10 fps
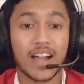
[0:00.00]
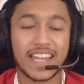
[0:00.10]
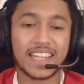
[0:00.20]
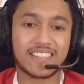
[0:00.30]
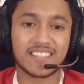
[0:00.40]

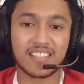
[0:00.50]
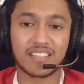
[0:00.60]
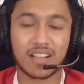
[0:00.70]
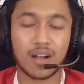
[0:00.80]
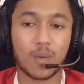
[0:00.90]

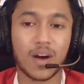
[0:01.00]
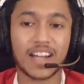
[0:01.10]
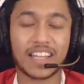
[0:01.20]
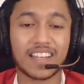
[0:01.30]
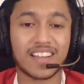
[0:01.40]
Edinson
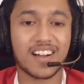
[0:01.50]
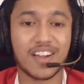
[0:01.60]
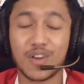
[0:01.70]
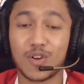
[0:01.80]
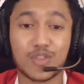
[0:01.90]
Cavani. A
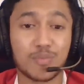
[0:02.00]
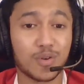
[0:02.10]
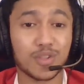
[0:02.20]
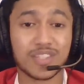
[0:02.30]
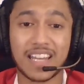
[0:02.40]
huge
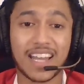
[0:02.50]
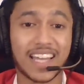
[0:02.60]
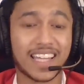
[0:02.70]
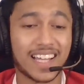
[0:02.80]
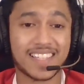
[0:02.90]
boost, and
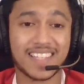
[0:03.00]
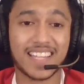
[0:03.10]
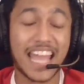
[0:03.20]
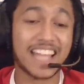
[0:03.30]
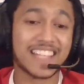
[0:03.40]
like I
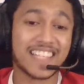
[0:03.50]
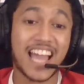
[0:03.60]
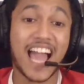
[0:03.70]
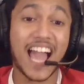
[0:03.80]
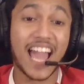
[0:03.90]
said,
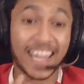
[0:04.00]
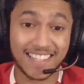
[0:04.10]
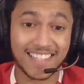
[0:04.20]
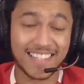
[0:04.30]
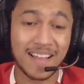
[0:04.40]

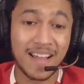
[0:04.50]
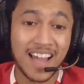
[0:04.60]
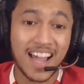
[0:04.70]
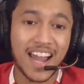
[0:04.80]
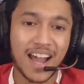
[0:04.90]
it's
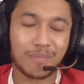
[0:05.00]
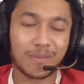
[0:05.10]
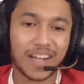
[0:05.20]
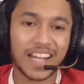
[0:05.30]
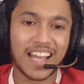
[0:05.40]
an
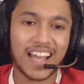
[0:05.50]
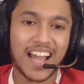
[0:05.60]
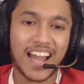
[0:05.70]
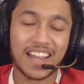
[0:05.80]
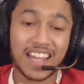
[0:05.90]
upgrade
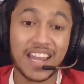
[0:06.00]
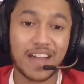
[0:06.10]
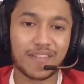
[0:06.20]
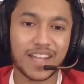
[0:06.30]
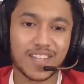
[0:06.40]
in
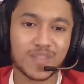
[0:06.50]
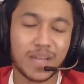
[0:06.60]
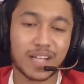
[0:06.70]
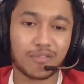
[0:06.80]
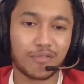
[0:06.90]
every
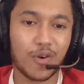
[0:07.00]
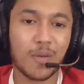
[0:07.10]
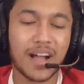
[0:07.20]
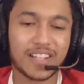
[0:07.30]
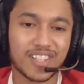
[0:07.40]
aspect for
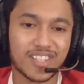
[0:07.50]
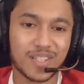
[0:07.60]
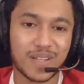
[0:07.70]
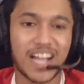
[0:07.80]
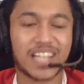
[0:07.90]

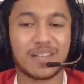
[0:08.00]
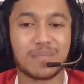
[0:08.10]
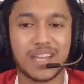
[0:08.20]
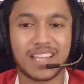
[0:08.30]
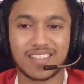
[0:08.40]
Manchester
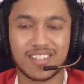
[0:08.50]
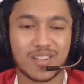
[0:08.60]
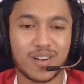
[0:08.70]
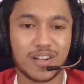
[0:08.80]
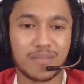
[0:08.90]
United, be it the
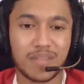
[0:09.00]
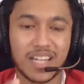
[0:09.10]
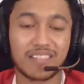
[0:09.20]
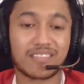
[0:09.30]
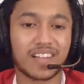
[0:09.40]
squad,
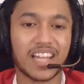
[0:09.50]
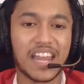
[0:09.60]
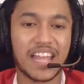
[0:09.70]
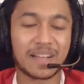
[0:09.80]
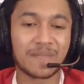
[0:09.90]
be it
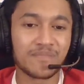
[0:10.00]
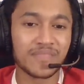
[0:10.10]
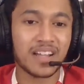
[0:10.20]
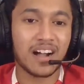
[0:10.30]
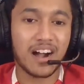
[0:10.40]
training,
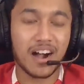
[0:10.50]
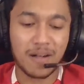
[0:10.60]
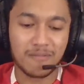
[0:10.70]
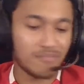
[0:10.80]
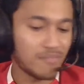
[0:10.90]
uh,
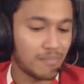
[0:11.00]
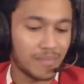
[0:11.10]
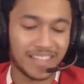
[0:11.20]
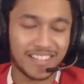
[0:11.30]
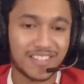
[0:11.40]

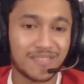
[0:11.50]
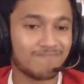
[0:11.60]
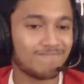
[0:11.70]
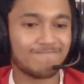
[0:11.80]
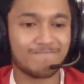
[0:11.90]
be it
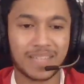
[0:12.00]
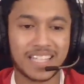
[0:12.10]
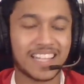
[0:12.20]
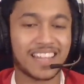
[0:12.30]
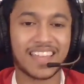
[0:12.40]
be
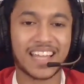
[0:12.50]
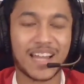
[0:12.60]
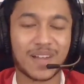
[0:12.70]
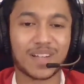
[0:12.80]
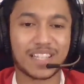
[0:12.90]
it anything
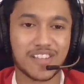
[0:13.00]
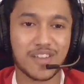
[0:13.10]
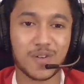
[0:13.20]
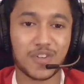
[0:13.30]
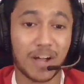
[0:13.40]
at all. It's a
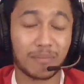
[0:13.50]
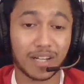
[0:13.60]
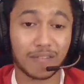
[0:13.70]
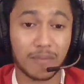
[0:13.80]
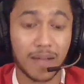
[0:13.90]
huge
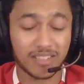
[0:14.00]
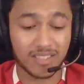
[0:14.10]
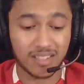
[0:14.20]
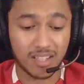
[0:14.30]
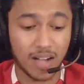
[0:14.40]
upgrade for
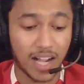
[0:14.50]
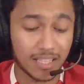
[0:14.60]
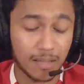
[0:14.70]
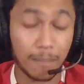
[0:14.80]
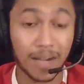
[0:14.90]
Manchester United.